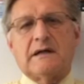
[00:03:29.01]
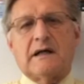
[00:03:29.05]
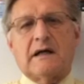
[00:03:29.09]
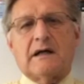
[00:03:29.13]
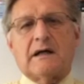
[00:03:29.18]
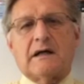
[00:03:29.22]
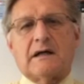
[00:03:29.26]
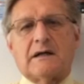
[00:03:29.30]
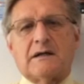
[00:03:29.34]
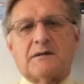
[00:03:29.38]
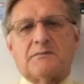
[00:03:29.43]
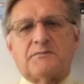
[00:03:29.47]

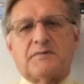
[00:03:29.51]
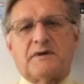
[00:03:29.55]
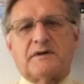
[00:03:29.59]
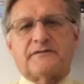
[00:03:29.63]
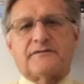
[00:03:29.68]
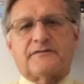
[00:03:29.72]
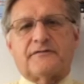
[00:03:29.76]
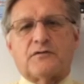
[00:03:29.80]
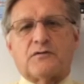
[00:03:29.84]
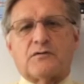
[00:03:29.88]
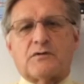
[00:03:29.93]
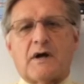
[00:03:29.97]
But
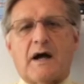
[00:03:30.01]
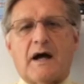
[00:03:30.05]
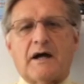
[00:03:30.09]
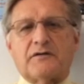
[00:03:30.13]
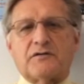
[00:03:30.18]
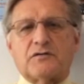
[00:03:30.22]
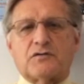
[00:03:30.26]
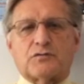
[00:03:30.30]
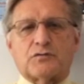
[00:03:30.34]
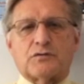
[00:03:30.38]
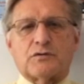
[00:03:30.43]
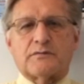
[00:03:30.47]
for other
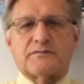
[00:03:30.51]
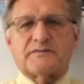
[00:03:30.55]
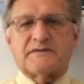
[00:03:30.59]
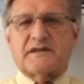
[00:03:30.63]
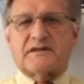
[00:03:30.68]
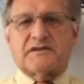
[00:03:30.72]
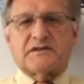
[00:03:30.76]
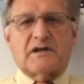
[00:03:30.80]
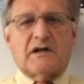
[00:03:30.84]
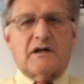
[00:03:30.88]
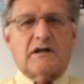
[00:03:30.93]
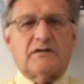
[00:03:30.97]
groups
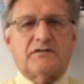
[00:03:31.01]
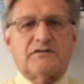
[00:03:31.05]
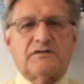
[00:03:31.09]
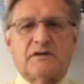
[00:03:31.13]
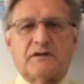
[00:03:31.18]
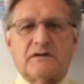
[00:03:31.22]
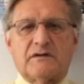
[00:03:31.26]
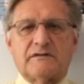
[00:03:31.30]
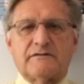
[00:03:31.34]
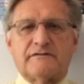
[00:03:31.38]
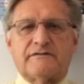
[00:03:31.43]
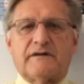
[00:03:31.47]
that are
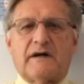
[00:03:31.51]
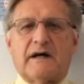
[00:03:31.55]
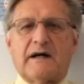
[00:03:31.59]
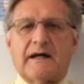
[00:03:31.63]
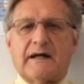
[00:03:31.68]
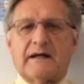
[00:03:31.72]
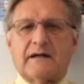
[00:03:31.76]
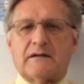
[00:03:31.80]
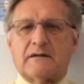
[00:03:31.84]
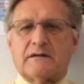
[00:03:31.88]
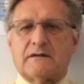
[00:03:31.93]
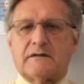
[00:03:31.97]

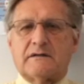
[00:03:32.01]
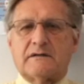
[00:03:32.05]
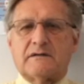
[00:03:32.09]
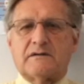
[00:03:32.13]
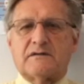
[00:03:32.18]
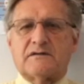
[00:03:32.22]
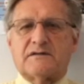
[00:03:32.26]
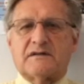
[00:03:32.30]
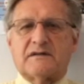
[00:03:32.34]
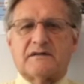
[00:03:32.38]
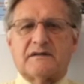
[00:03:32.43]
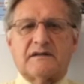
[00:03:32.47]

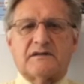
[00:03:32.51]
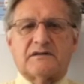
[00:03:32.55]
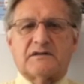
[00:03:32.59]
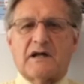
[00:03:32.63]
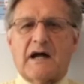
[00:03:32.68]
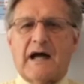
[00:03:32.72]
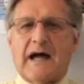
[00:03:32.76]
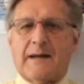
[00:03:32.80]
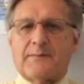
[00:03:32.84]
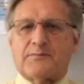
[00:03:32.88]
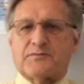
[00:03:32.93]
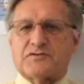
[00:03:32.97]
non-violent, that are
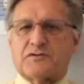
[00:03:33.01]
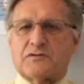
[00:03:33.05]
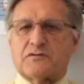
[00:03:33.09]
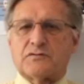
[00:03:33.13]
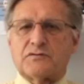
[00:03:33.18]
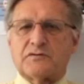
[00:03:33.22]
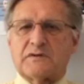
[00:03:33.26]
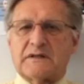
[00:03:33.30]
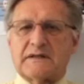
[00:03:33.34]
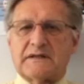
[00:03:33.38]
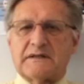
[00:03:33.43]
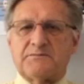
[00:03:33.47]

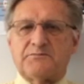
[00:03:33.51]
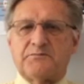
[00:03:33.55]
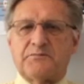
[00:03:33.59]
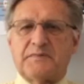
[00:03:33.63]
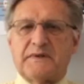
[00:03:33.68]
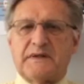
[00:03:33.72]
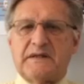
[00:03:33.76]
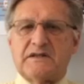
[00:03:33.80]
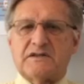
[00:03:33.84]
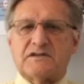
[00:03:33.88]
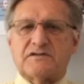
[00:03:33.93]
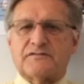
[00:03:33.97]
absolutely
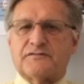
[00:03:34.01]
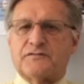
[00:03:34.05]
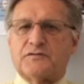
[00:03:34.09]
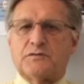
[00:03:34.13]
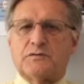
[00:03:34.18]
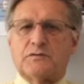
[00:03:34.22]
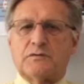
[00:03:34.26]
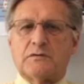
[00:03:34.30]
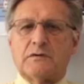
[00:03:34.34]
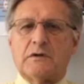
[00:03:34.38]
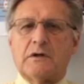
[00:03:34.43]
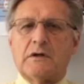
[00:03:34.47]

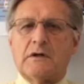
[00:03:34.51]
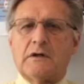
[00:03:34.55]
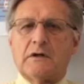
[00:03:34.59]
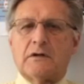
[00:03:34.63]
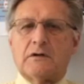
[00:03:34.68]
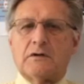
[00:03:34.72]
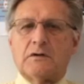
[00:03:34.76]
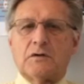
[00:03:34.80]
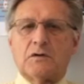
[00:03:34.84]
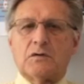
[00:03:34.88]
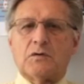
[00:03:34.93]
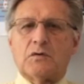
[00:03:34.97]
peaceful,
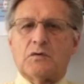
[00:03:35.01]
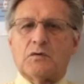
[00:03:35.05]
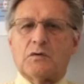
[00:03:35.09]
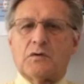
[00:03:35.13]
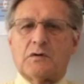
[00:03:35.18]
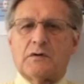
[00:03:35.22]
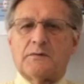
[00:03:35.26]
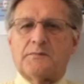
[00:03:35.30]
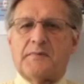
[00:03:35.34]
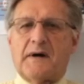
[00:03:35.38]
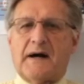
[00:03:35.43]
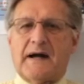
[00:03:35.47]

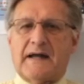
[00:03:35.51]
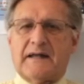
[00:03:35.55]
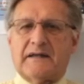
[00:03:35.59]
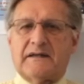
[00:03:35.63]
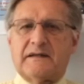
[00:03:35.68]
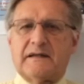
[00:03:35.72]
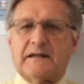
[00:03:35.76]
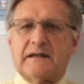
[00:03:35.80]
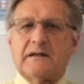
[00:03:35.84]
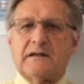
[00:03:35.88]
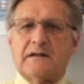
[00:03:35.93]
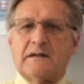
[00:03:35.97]

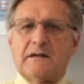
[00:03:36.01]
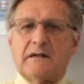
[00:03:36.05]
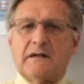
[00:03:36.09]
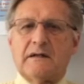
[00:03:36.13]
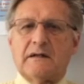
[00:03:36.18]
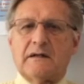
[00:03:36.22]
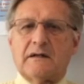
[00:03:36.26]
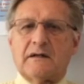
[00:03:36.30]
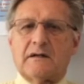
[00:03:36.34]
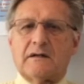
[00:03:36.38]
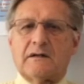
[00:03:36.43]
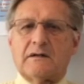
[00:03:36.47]
law-abiding,
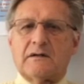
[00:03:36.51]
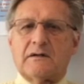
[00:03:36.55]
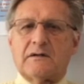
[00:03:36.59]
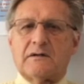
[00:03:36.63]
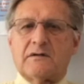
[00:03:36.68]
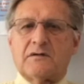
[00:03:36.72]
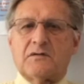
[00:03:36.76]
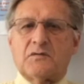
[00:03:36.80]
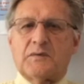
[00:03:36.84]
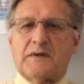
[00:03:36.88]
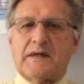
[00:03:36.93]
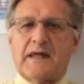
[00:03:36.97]

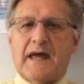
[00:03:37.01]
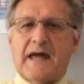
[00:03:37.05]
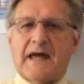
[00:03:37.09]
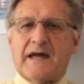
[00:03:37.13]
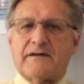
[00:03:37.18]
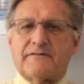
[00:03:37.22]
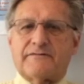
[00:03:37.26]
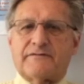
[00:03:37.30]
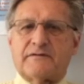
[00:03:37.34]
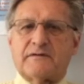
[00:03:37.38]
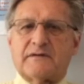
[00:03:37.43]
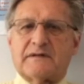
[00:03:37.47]
we
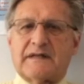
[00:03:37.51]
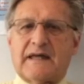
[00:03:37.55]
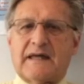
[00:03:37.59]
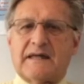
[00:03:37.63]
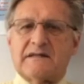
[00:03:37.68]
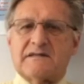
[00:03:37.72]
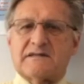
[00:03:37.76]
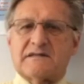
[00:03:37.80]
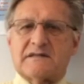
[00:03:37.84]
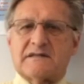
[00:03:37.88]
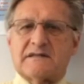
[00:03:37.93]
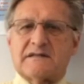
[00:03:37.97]
have
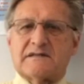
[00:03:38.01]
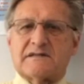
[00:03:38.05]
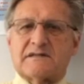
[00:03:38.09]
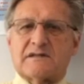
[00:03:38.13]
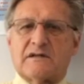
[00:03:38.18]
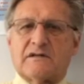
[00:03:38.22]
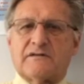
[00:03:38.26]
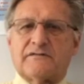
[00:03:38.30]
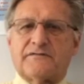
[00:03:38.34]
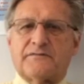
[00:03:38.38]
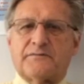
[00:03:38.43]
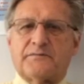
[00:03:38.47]
cases
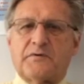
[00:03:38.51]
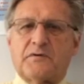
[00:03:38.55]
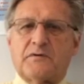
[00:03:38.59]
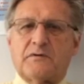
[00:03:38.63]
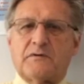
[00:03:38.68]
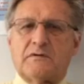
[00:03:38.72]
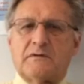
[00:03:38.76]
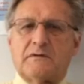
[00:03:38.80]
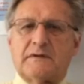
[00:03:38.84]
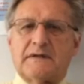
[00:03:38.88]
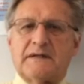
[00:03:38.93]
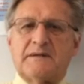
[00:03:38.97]
of
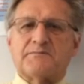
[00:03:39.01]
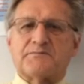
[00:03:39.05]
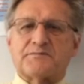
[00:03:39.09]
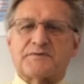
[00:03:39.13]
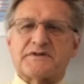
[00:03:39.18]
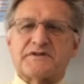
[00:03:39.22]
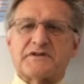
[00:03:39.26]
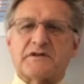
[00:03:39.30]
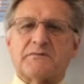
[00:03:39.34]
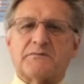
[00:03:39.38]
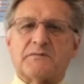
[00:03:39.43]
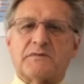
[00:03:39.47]

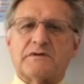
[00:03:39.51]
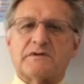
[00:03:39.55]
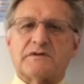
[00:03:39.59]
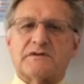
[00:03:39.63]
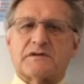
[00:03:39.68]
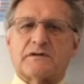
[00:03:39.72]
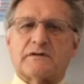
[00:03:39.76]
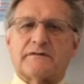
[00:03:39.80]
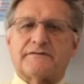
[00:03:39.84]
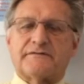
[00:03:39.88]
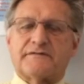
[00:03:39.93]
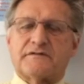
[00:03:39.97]
imprisonment
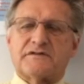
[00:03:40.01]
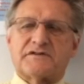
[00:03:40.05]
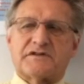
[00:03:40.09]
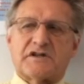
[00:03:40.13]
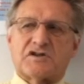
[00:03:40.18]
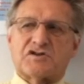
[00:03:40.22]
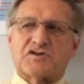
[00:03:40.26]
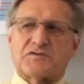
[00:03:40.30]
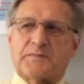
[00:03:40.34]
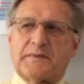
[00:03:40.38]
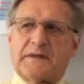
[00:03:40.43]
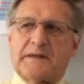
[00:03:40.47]
of
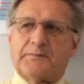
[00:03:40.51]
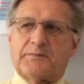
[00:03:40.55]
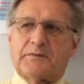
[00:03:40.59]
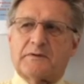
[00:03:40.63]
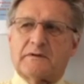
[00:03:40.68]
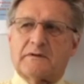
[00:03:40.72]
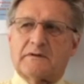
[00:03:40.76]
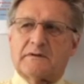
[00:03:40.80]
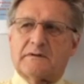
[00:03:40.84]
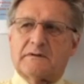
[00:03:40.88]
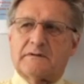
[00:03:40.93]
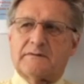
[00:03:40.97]
such people.